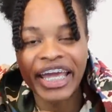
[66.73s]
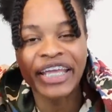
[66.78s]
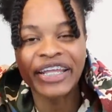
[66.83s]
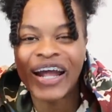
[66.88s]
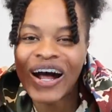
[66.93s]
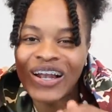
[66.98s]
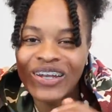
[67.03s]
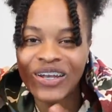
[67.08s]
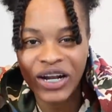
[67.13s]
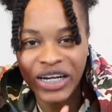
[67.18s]

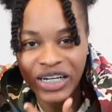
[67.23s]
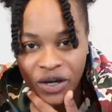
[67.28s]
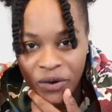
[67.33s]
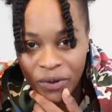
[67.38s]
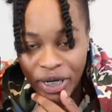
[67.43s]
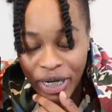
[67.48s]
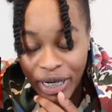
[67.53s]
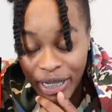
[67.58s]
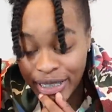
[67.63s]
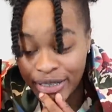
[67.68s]
Y'all already know
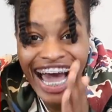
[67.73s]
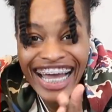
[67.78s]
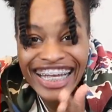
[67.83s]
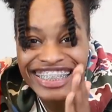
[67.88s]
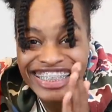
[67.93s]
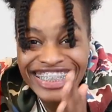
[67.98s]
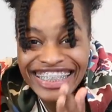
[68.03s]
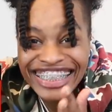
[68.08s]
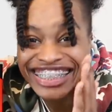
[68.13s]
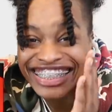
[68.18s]
what it is.
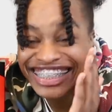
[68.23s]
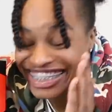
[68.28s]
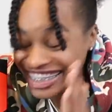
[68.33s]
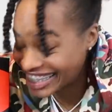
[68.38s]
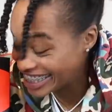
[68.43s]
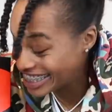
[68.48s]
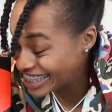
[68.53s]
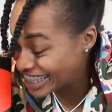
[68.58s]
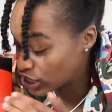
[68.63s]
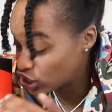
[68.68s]
I just
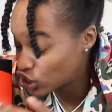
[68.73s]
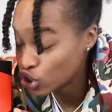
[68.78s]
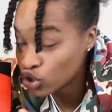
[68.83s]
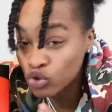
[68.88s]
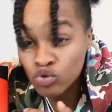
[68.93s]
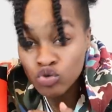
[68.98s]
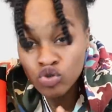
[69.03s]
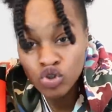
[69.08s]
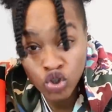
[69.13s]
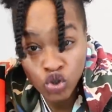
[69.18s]
took
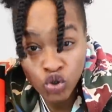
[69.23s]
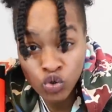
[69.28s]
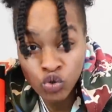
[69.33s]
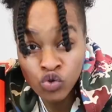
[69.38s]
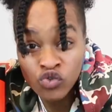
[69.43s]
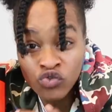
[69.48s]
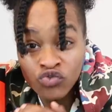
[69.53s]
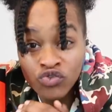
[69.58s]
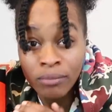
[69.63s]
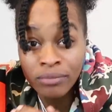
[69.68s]
two
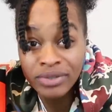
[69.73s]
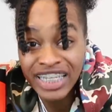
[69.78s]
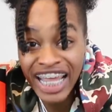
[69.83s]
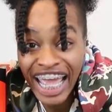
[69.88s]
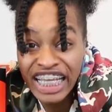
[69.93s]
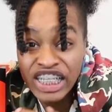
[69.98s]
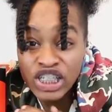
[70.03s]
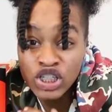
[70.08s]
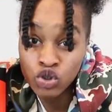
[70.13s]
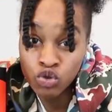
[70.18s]
shoes from
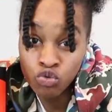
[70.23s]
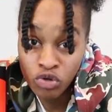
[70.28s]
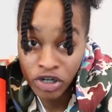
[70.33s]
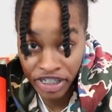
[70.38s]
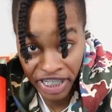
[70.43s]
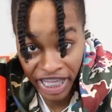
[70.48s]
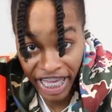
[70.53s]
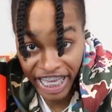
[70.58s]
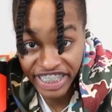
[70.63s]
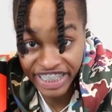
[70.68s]
Tae's shoe
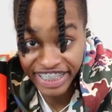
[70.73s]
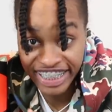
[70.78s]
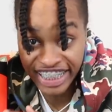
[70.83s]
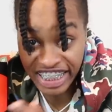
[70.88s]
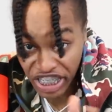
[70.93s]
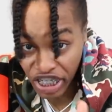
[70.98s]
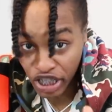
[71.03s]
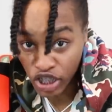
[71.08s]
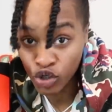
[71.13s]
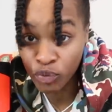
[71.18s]
collection.
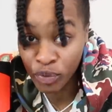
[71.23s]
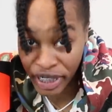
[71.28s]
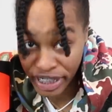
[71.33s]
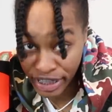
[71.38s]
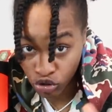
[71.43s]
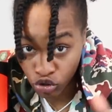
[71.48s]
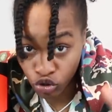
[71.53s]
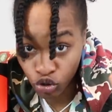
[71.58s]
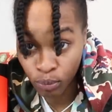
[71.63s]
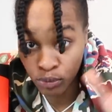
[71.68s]
She in the
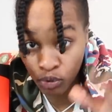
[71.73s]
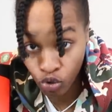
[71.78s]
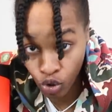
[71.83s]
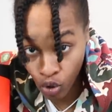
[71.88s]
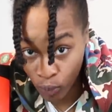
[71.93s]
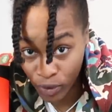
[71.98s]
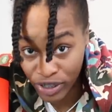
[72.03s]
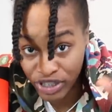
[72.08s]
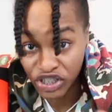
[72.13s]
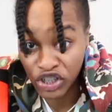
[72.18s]
restroom
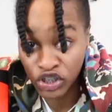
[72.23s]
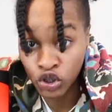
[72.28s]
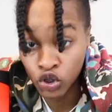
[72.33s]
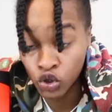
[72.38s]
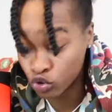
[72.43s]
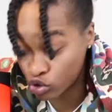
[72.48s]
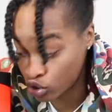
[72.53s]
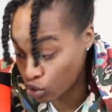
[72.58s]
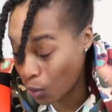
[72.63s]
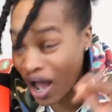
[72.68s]
doing what she
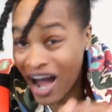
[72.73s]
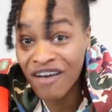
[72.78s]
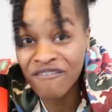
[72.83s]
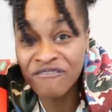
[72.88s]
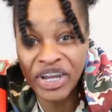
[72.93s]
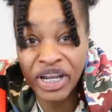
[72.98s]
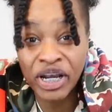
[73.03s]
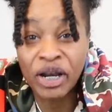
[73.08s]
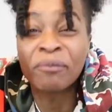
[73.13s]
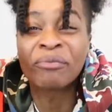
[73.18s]
do, so
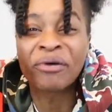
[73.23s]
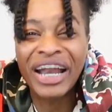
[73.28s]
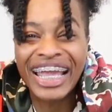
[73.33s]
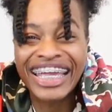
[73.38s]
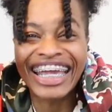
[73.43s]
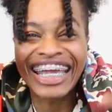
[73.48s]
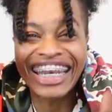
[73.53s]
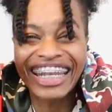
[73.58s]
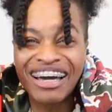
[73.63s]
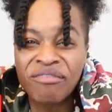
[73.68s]
I'm finna
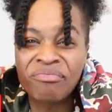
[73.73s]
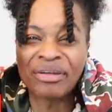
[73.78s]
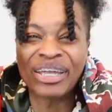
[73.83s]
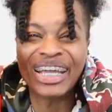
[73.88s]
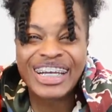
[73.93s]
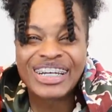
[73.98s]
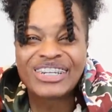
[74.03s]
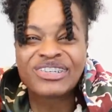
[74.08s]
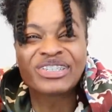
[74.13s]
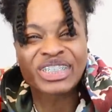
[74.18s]
prank it up
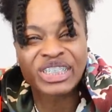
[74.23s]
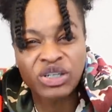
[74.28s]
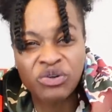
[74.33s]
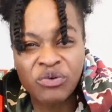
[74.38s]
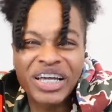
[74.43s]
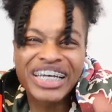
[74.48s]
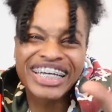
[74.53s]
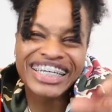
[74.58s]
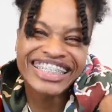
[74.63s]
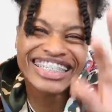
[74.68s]
and
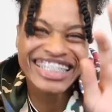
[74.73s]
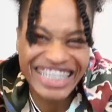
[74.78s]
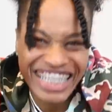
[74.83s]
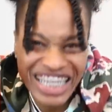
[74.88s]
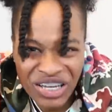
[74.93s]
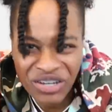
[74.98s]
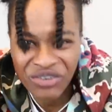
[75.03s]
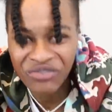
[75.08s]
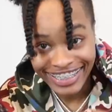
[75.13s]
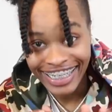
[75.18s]
destroy her
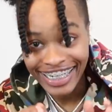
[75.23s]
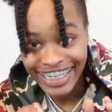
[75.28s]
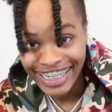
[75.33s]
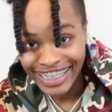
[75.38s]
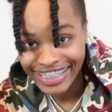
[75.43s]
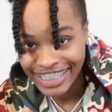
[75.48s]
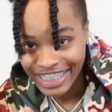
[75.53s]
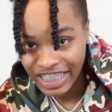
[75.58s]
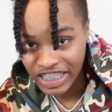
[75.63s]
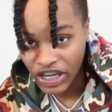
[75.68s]
stuff. See,
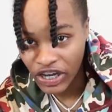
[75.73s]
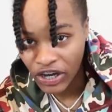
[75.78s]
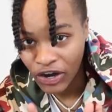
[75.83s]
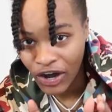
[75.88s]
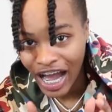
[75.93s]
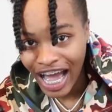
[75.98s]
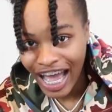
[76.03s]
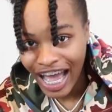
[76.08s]
listen, y'all.